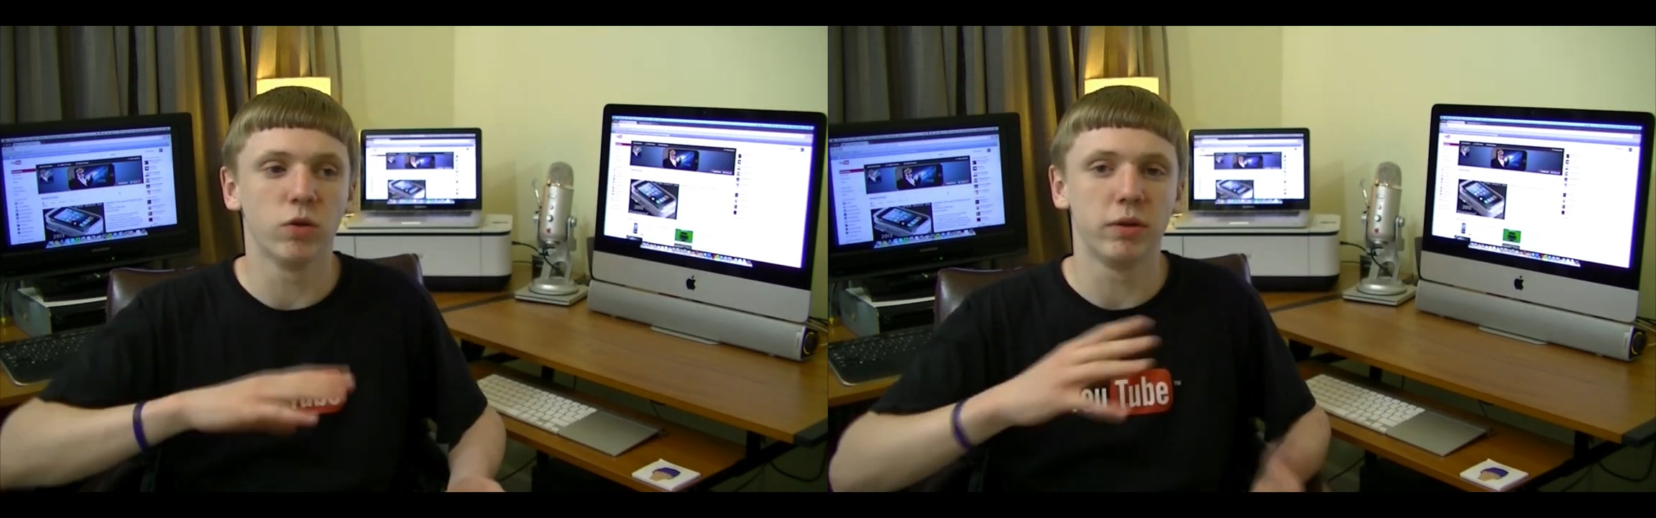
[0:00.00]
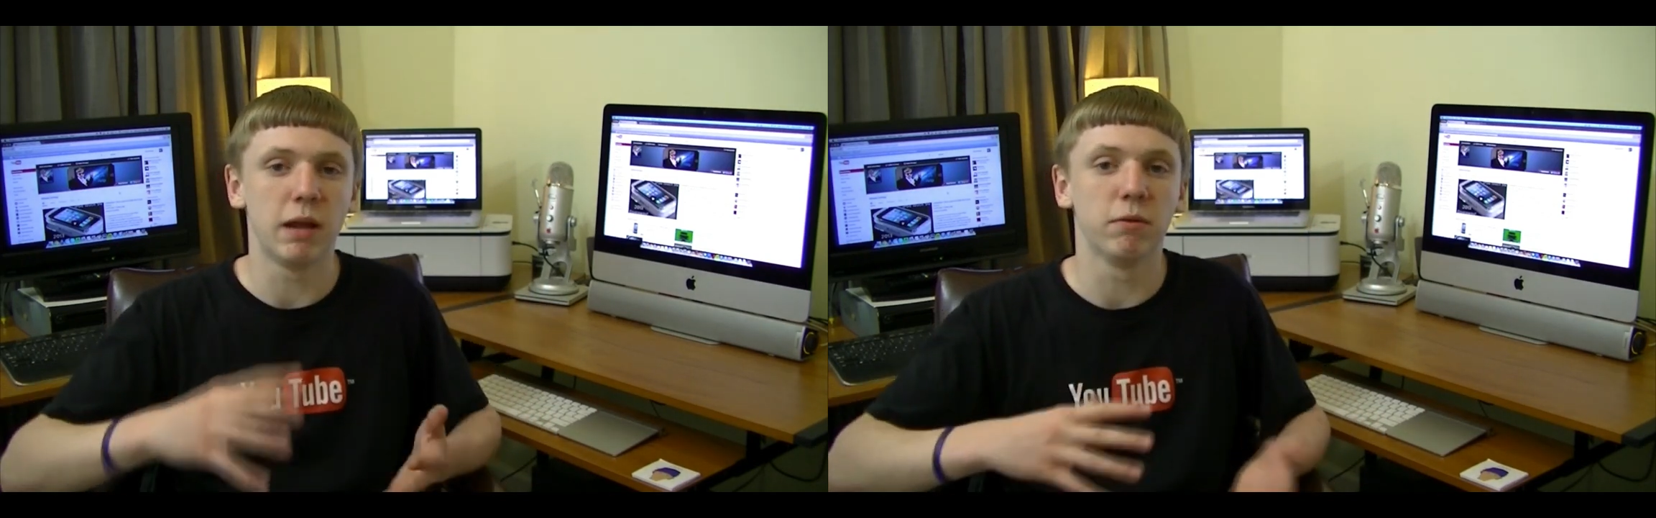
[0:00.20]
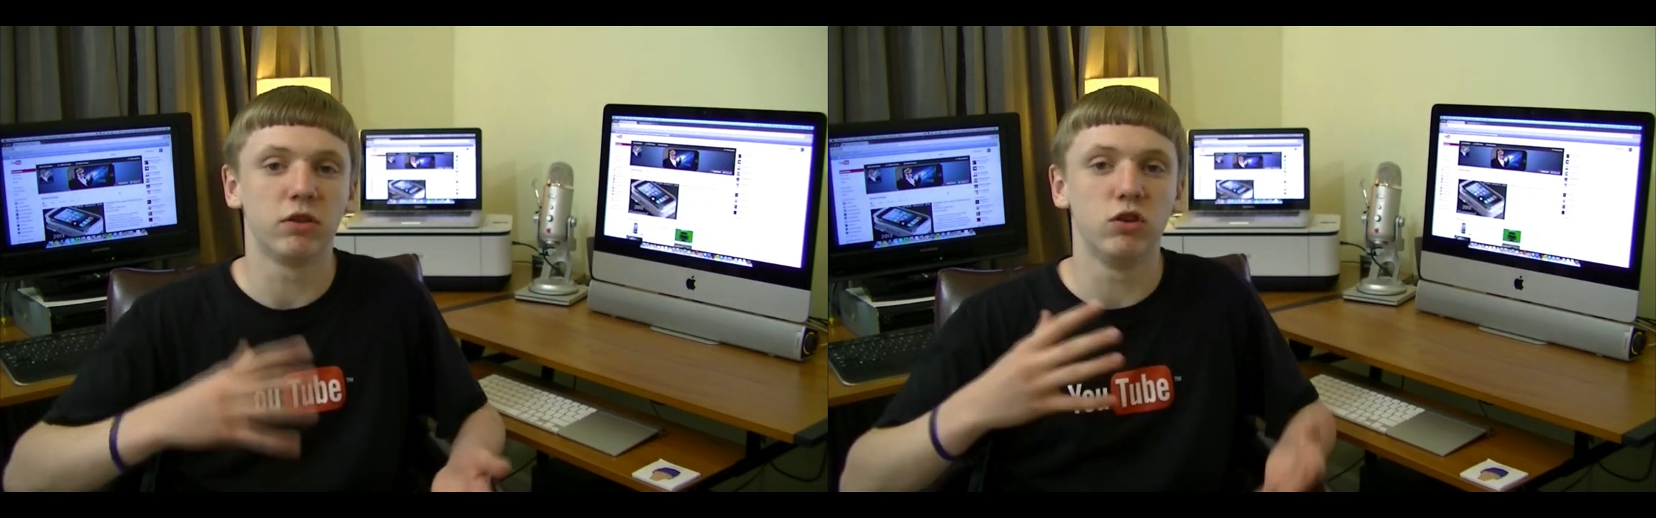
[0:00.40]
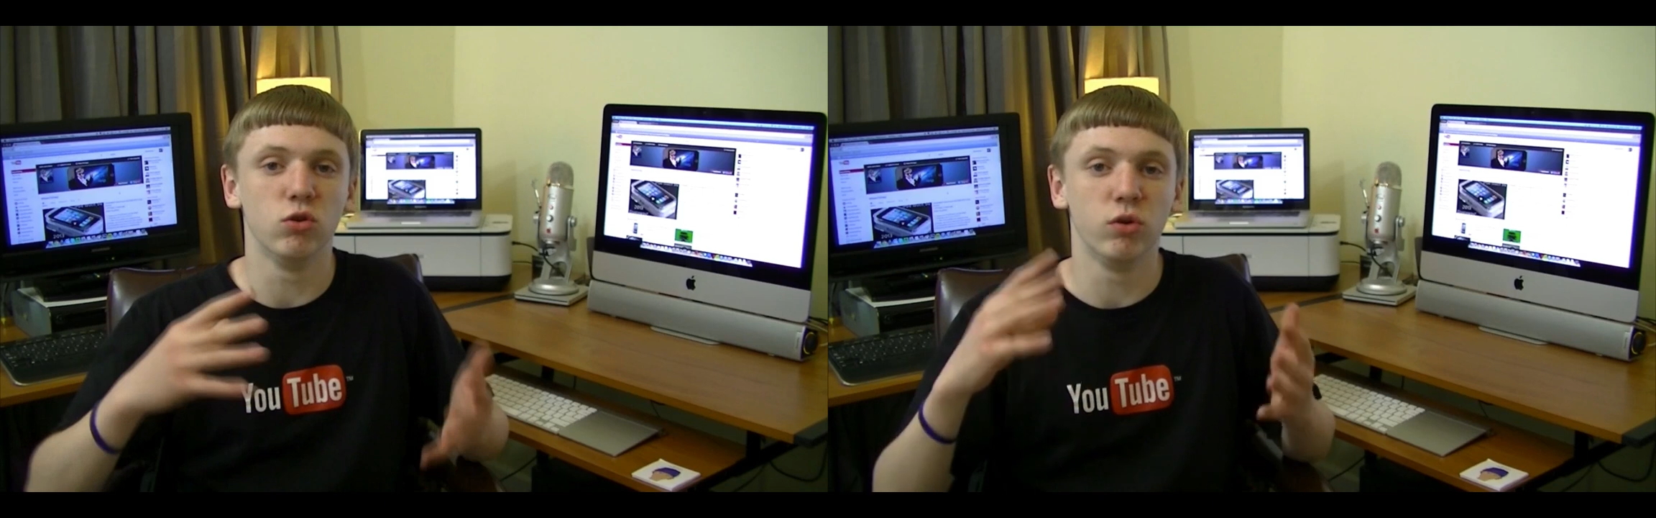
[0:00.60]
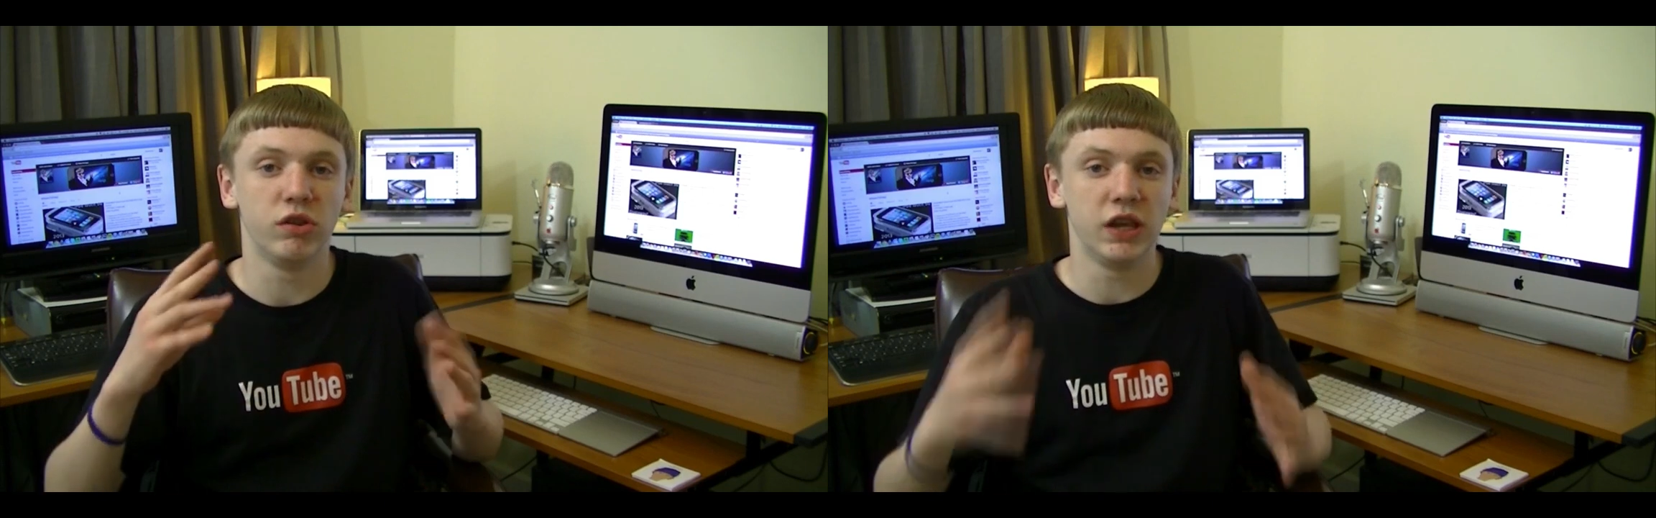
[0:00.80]
you'll be able to
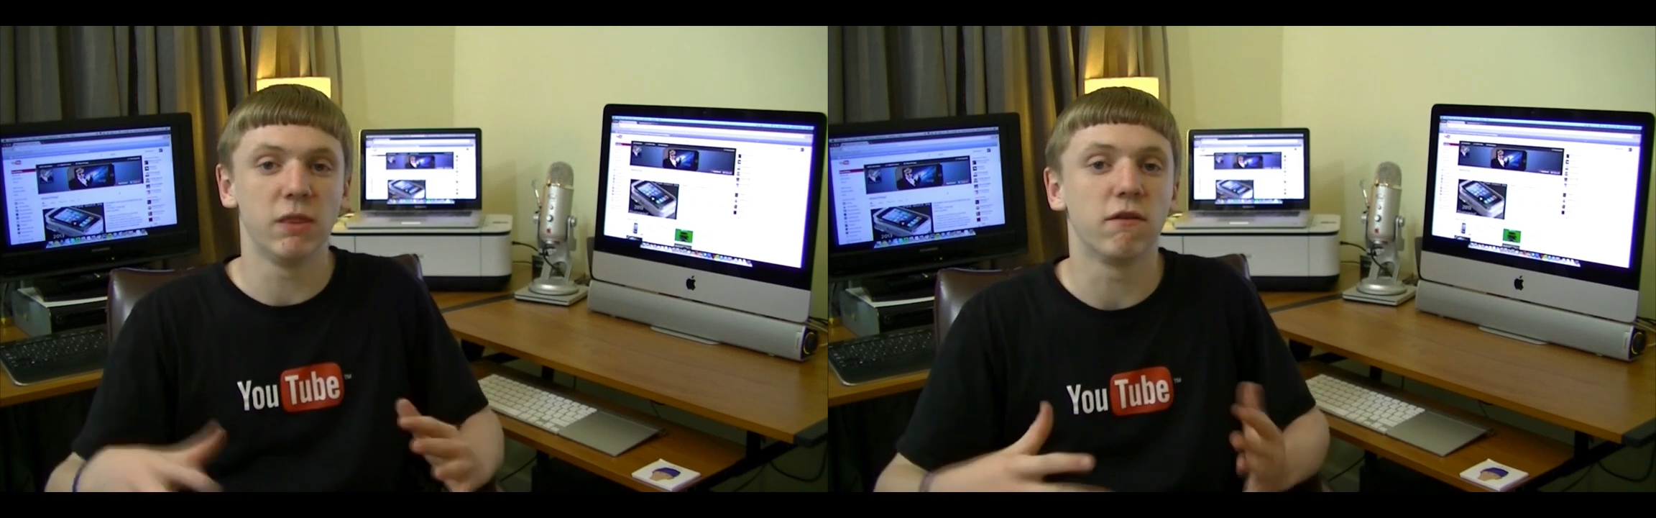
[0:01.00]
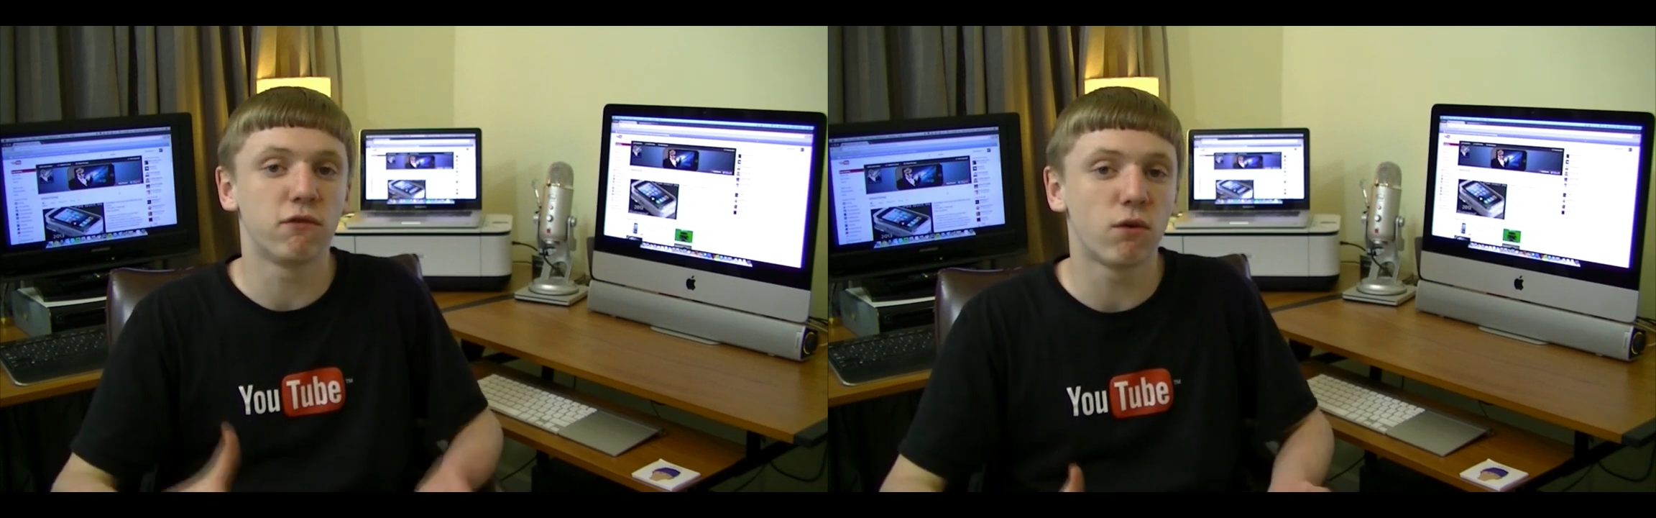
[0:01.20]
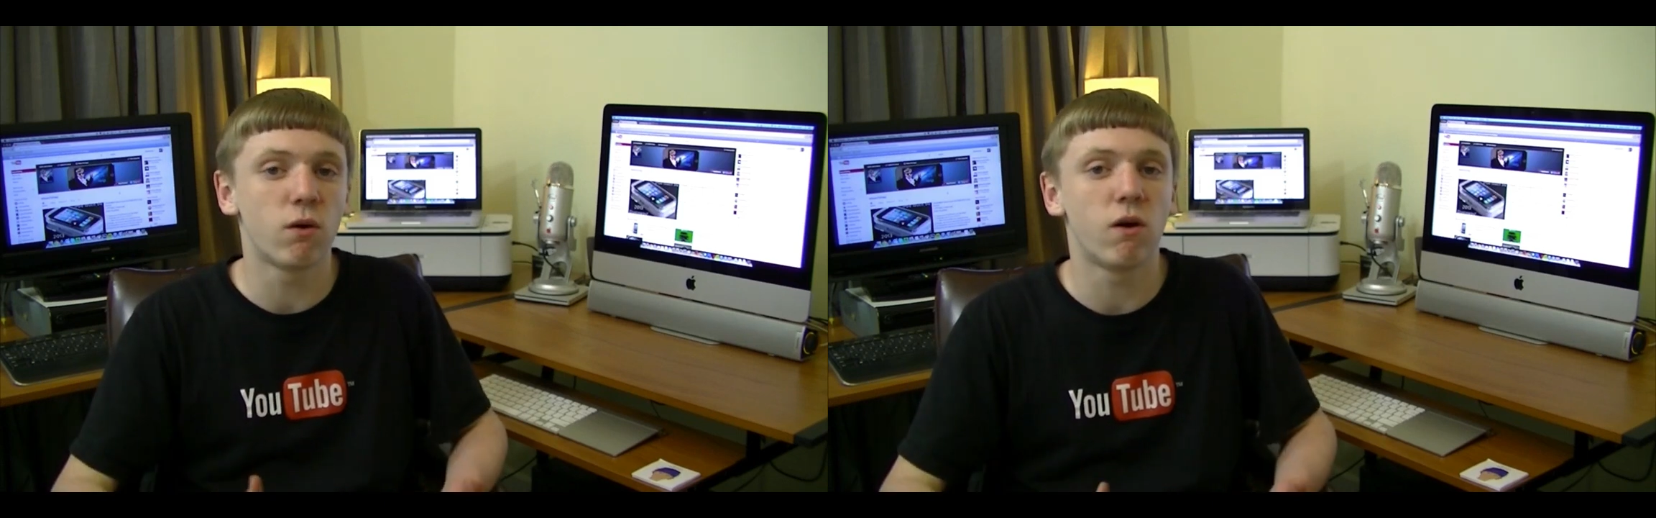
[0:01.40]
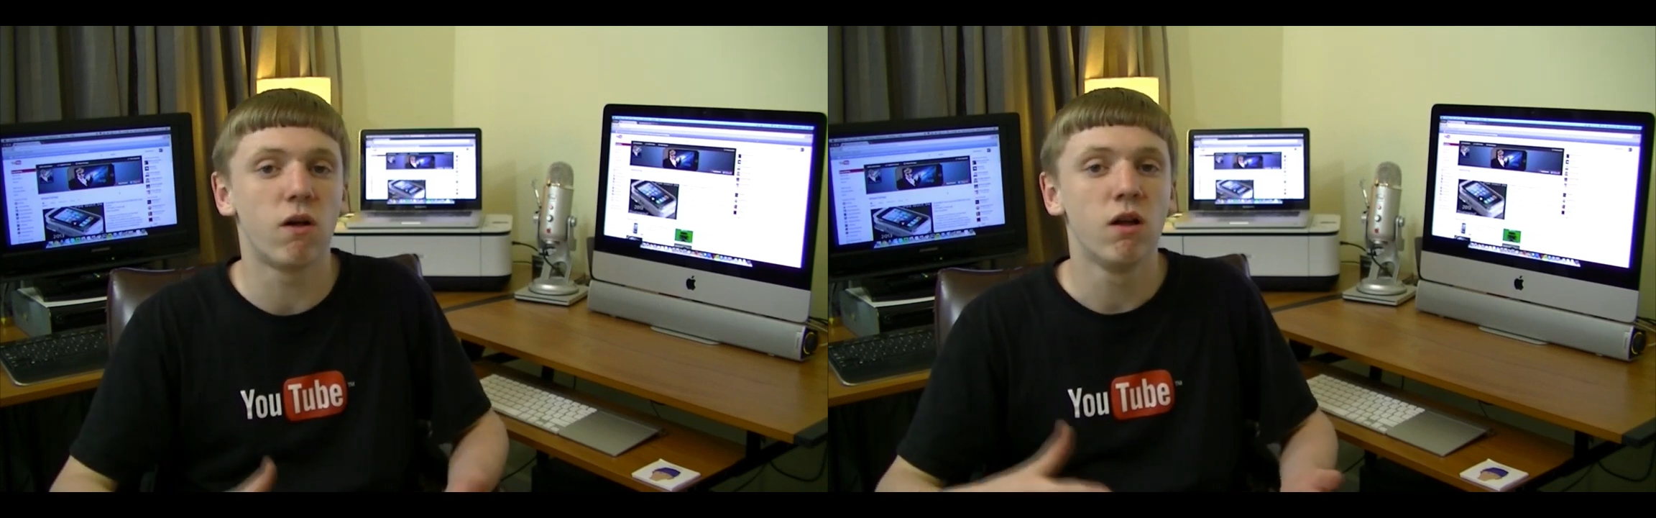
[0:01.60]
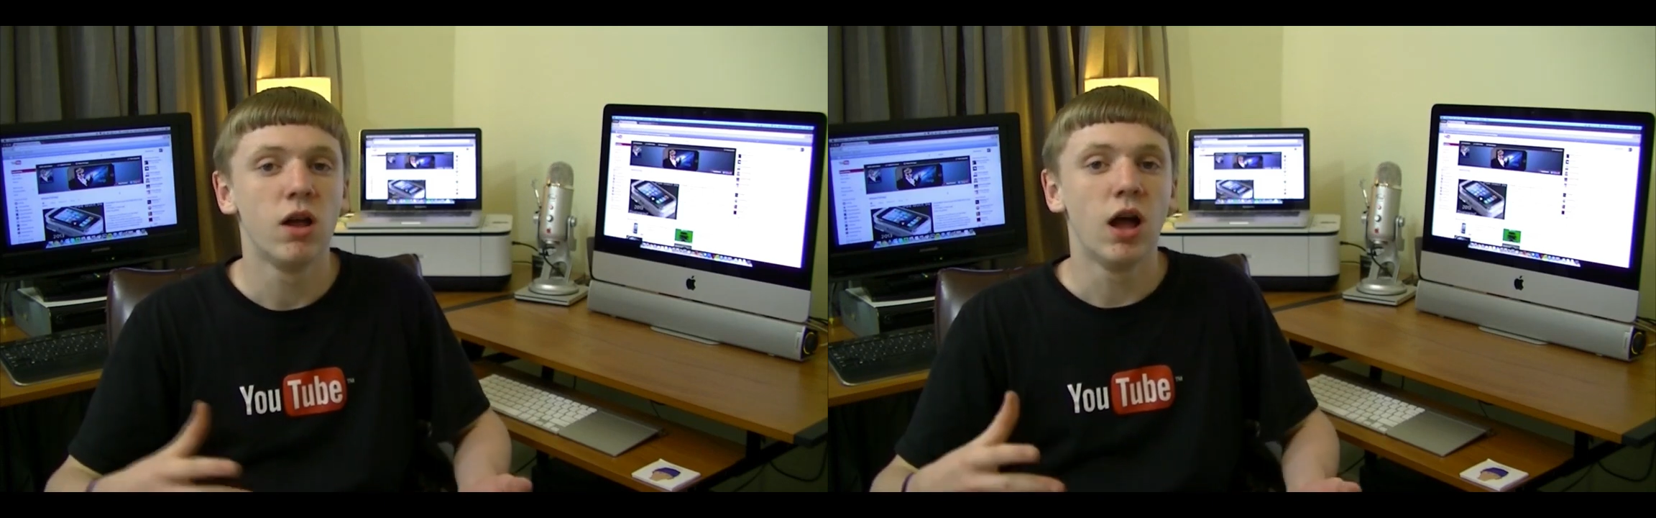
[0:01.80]
do is in the
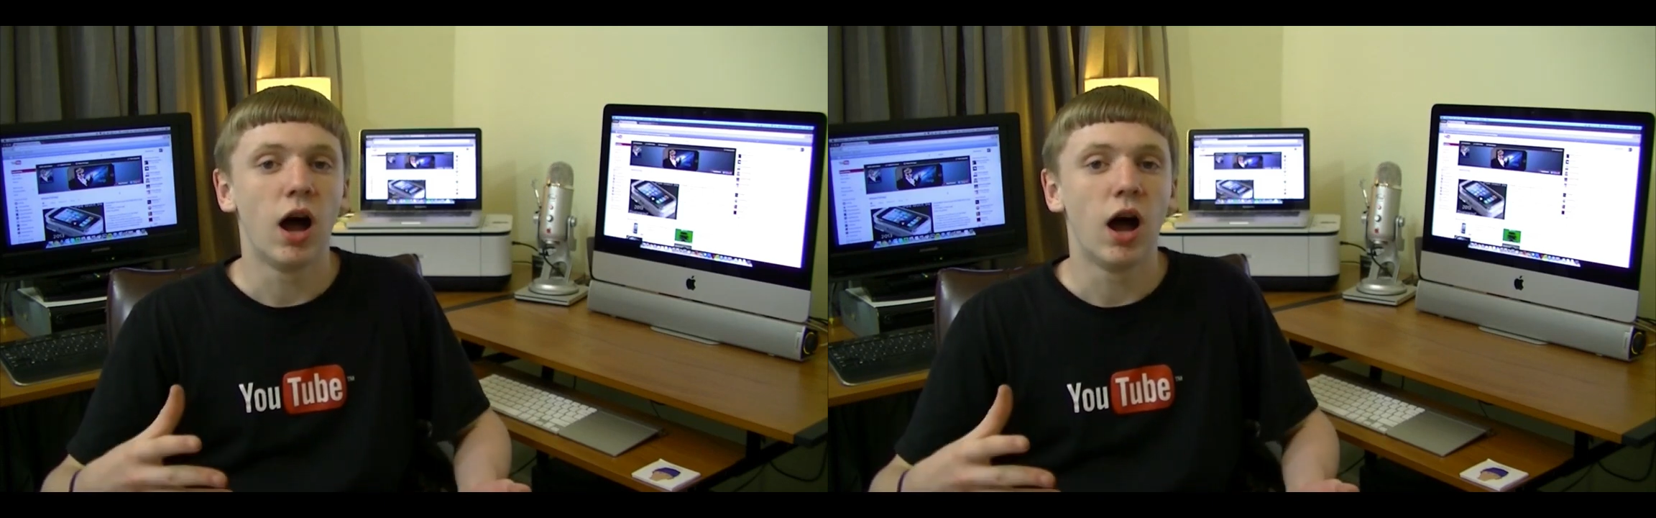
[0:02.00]
fall,